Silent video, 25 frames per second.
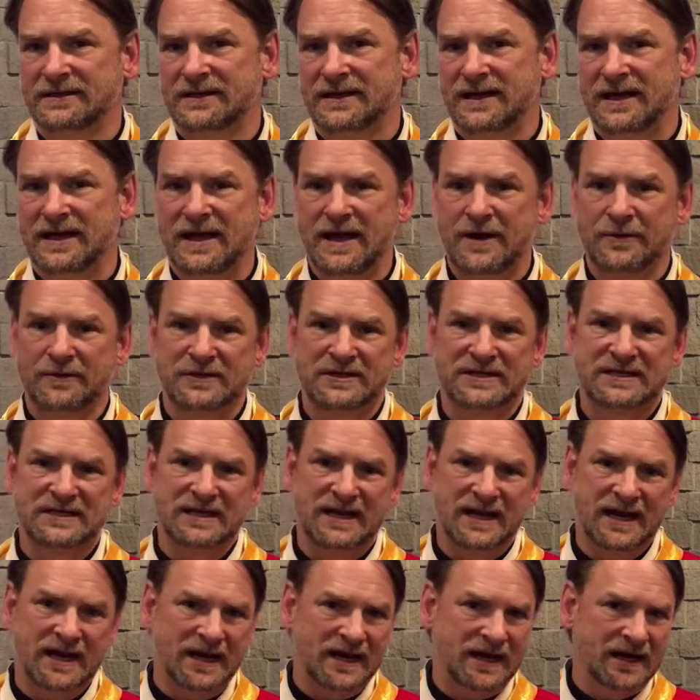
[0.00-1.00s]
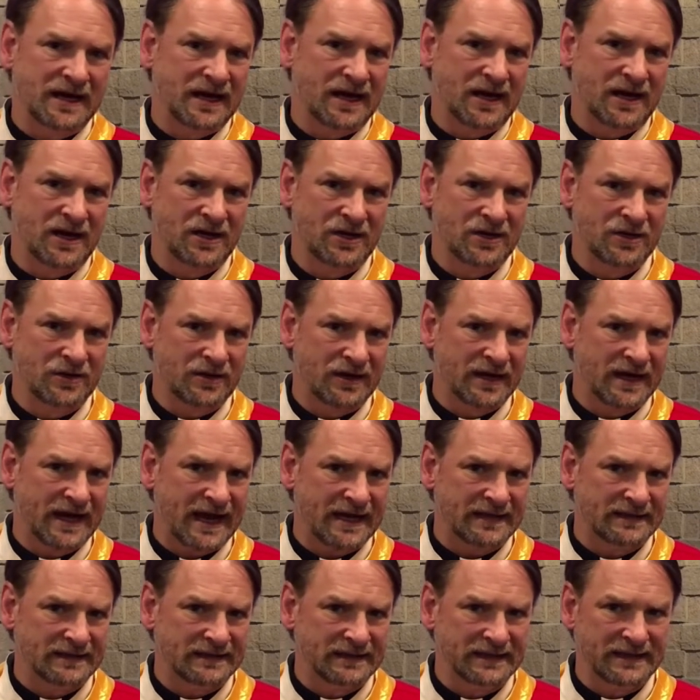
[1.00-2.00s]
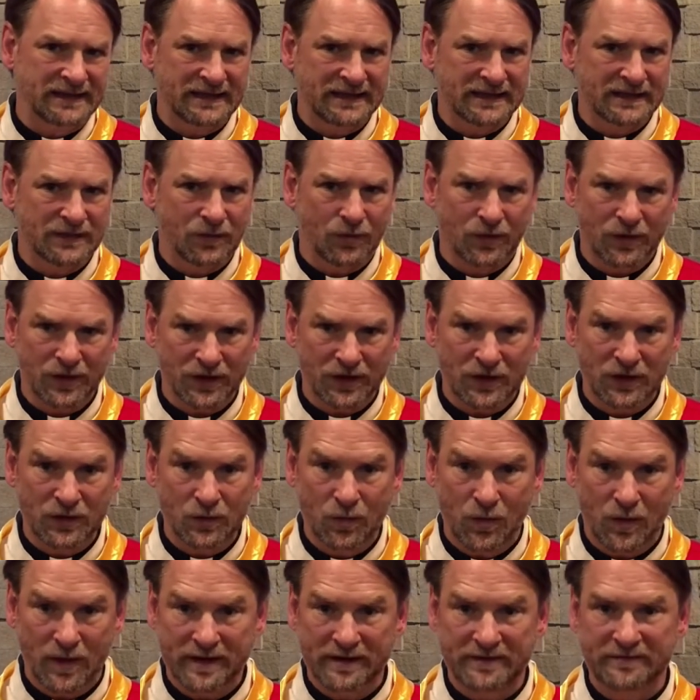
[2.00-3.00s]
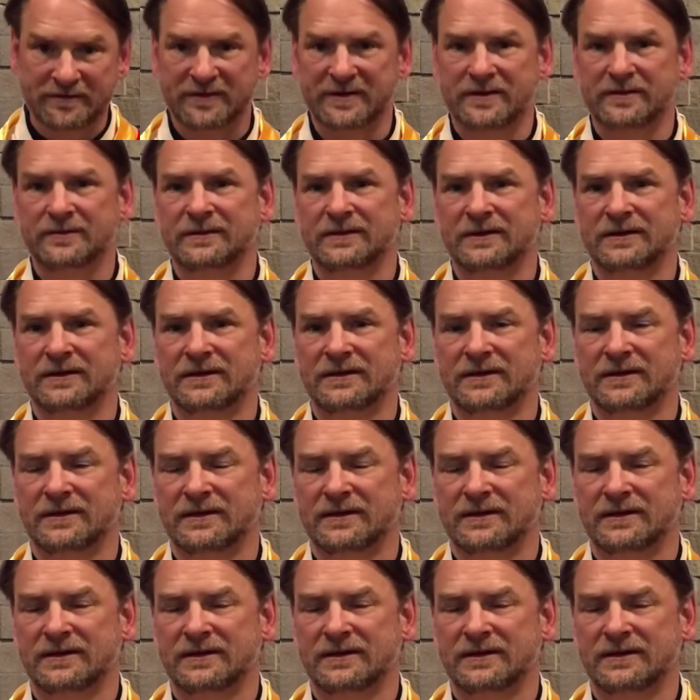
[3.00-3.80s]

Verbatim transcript: And they were saying, You're a Galilean, weren't you one of them?